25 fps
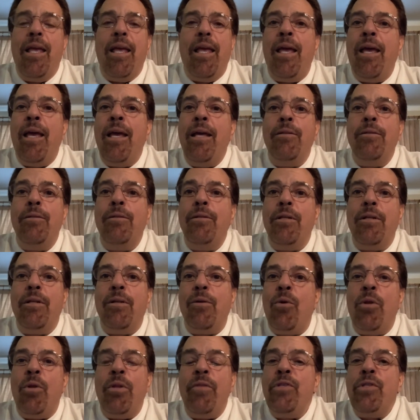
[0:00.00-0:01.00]
And
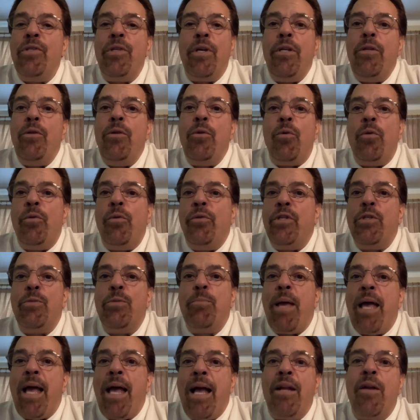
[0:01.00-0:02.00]
all of a sudden, oh, this
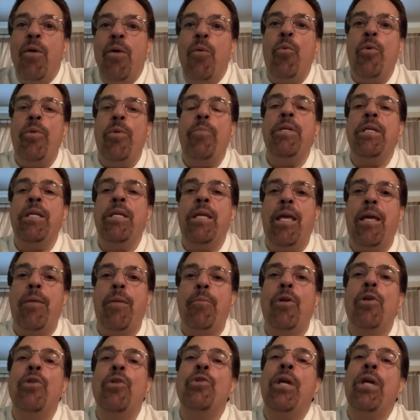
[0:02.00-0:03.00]
pack of women came
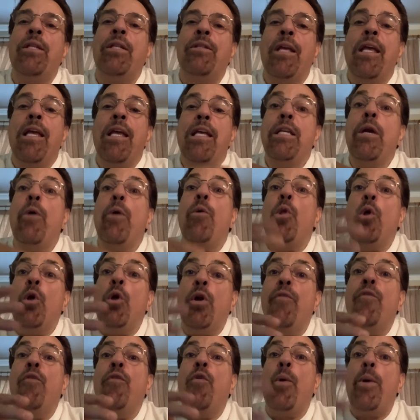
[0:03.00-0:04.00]
because they were
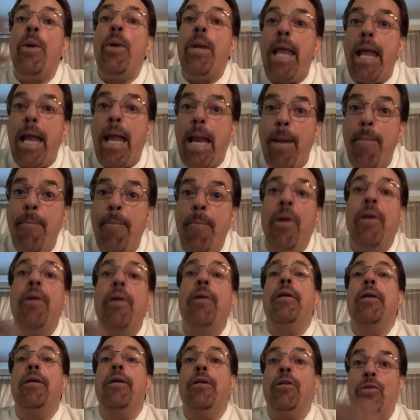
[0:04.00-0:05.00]
looking for a name
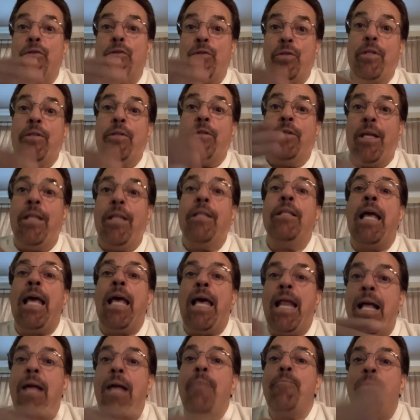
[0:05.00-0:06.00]
because they, they
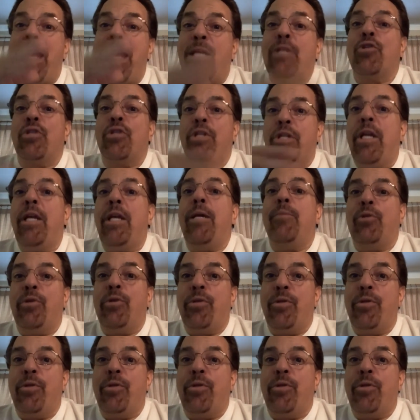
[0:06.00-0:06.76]
had matched the name to